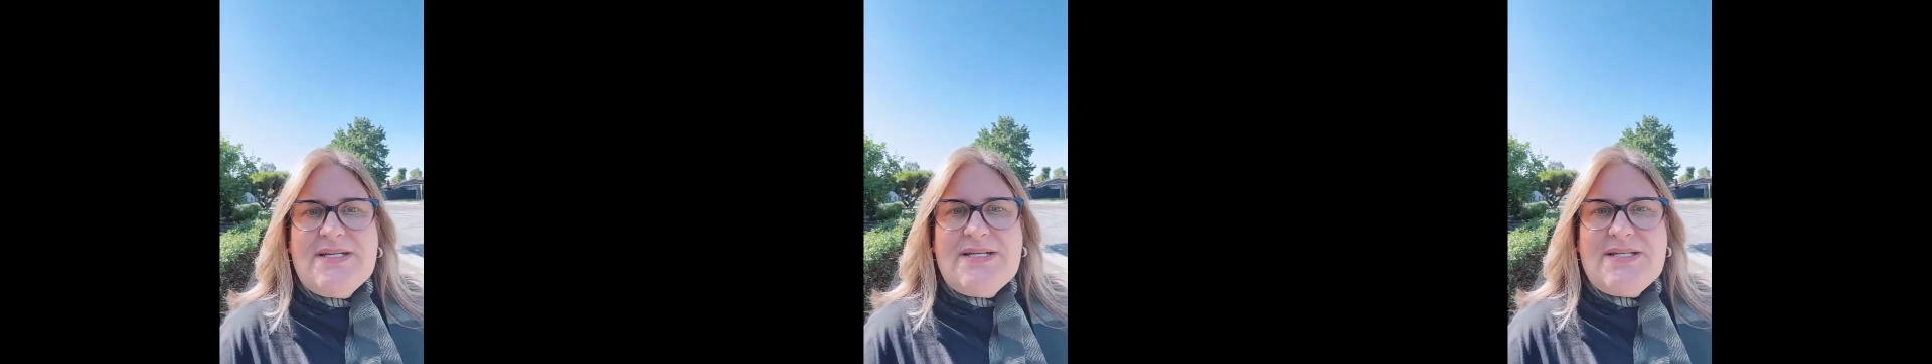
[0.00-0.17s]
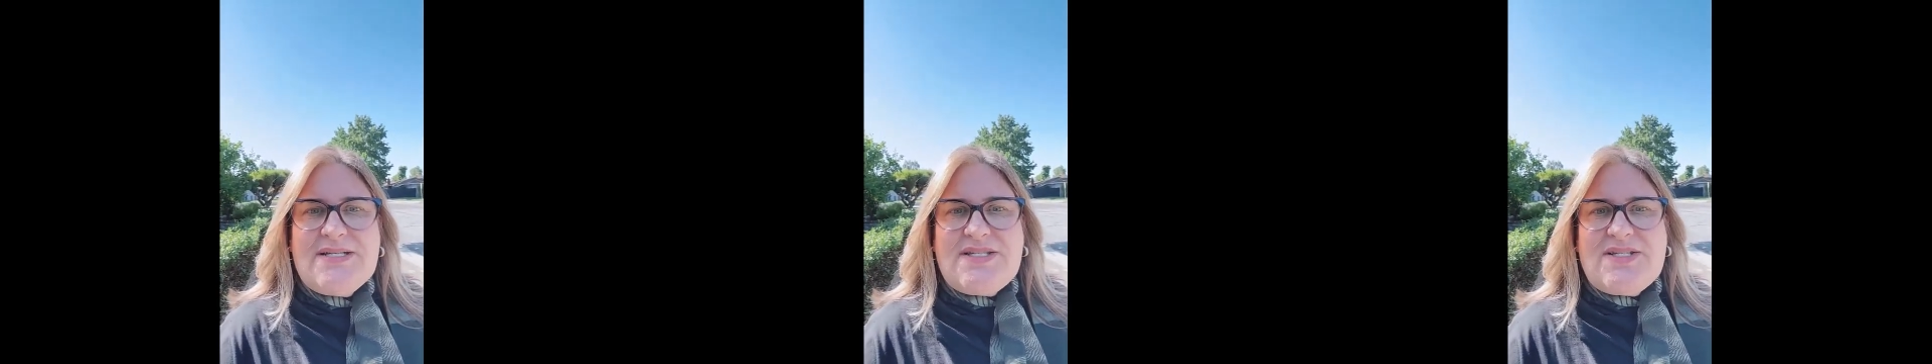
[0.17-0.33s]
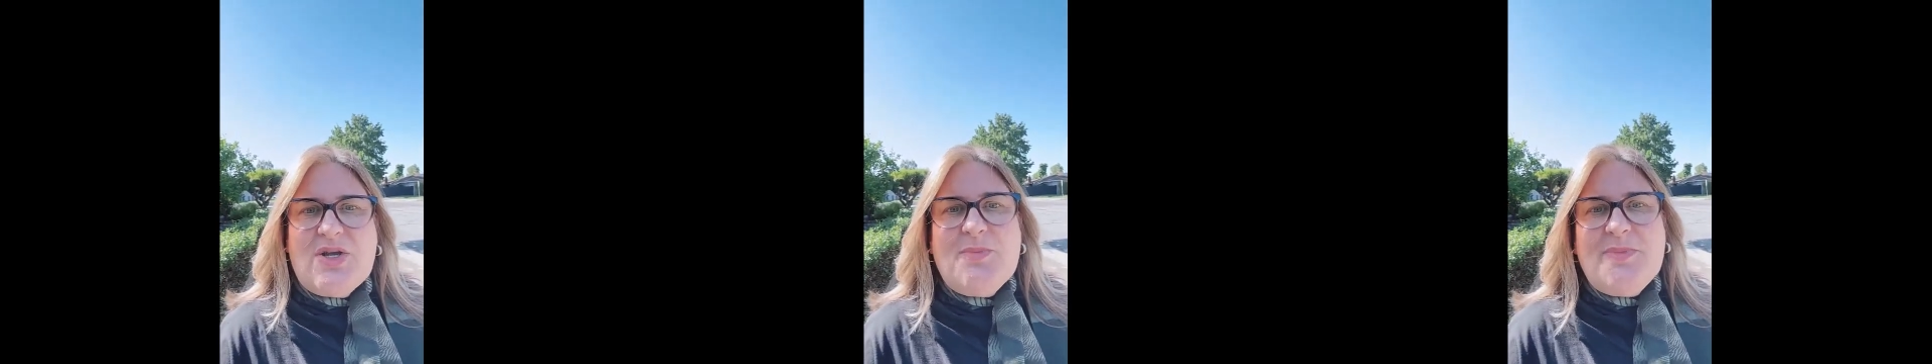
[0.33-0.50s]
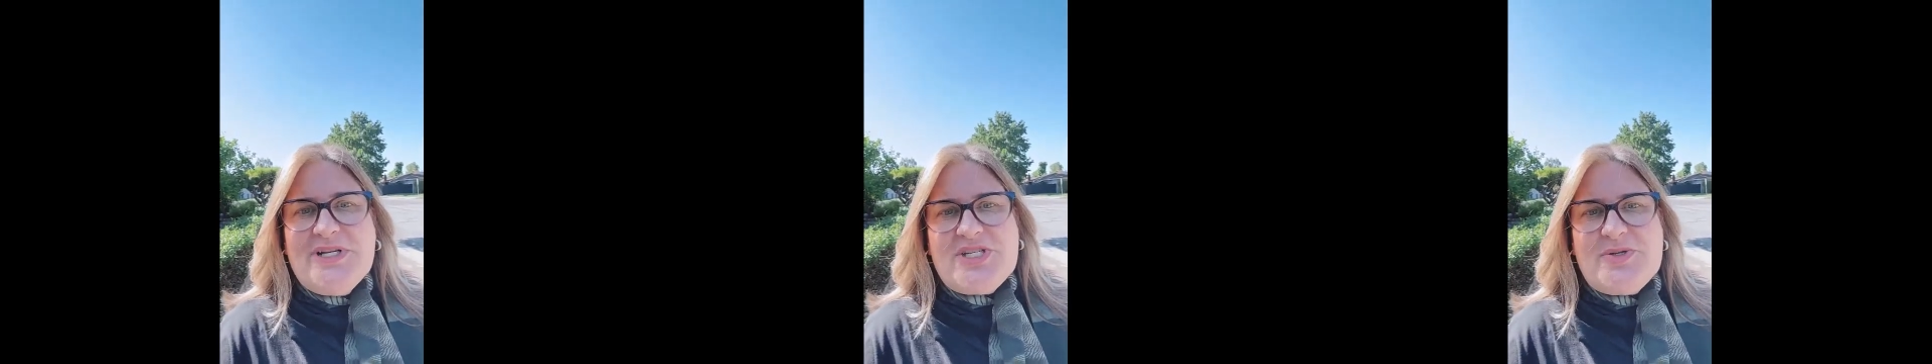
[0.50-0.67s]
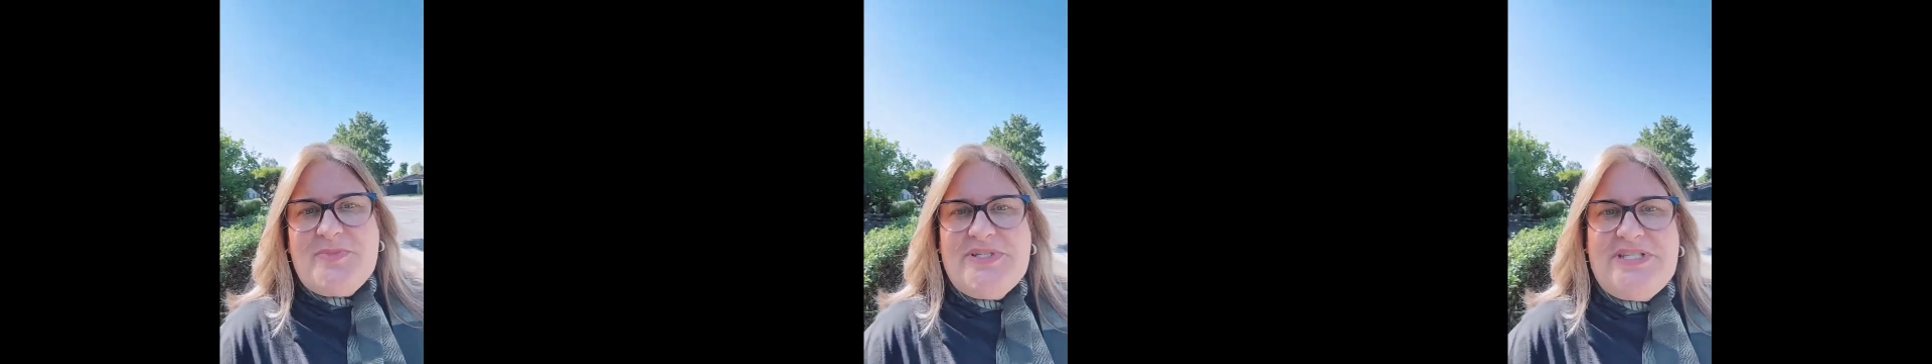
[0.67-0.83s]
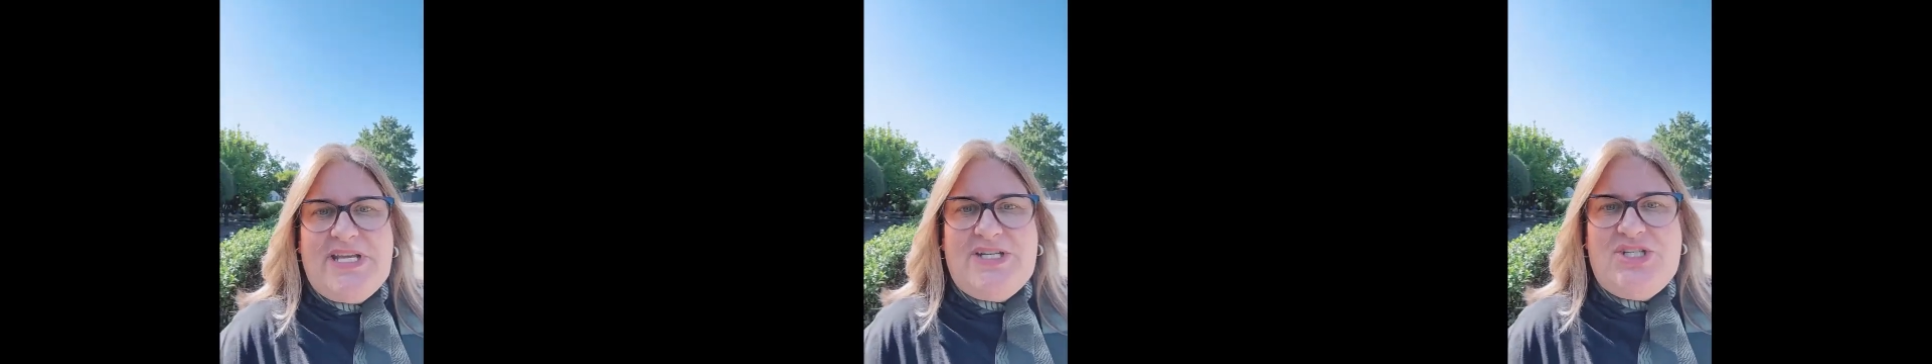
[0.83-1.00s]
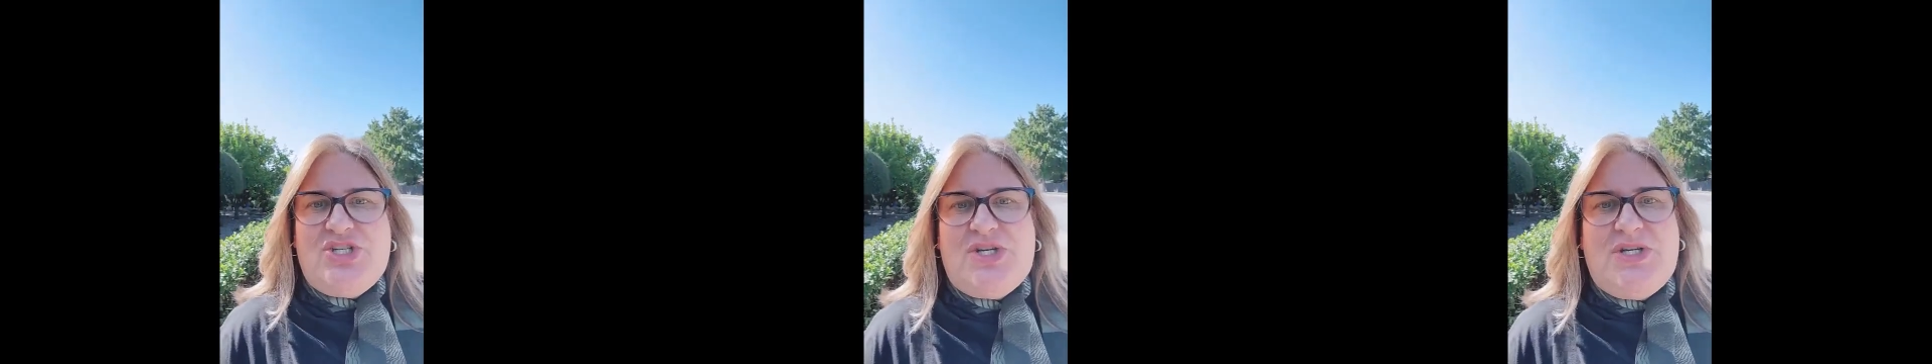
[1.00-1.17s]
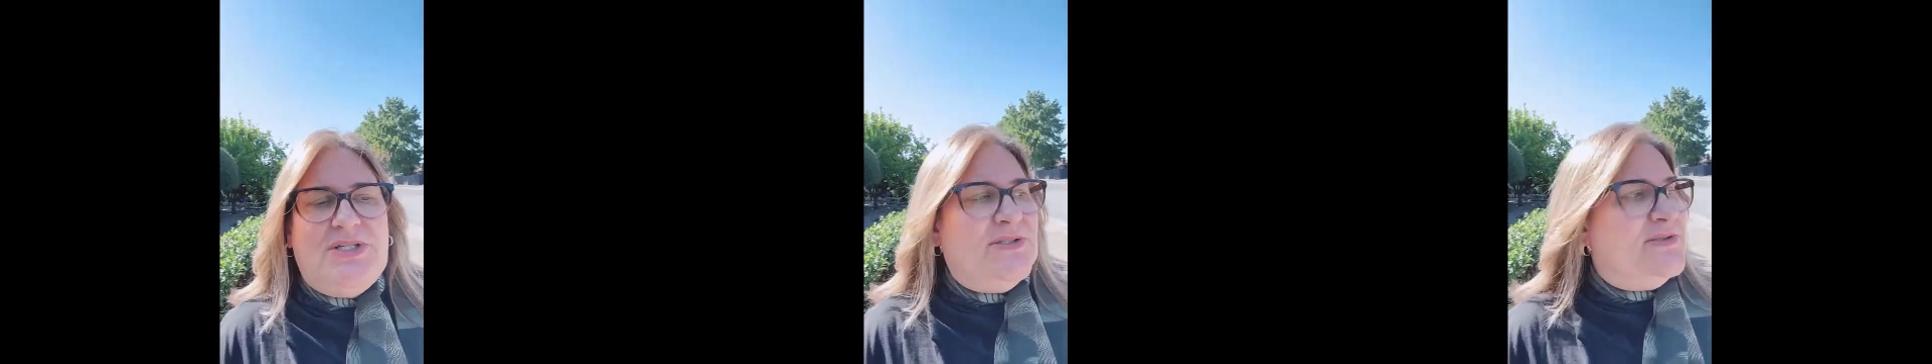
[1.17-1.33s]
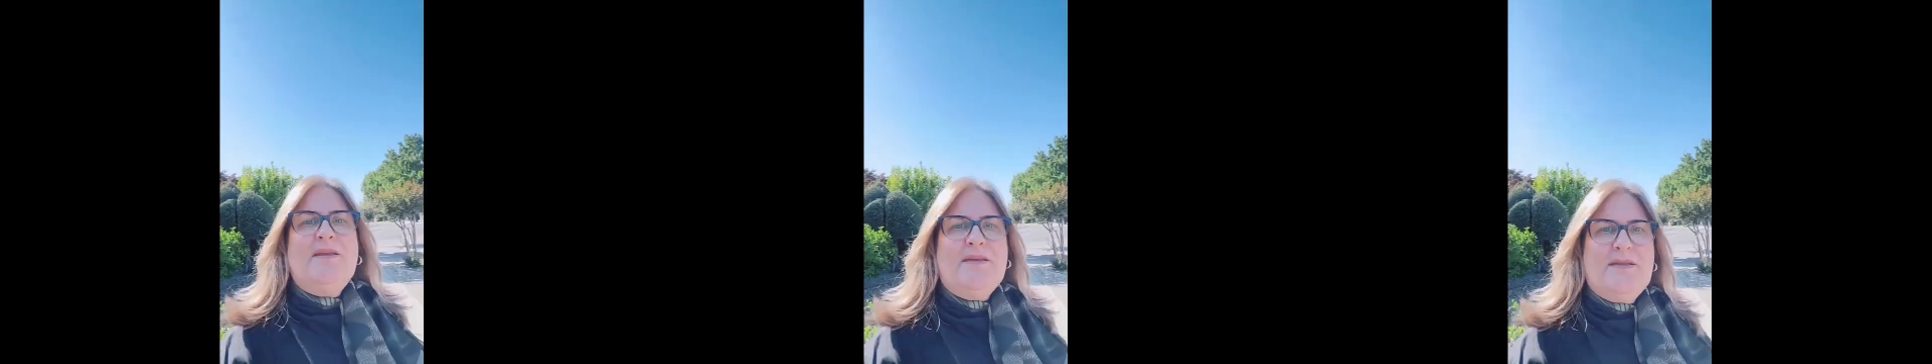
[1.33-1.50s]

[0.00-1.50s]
So much potential.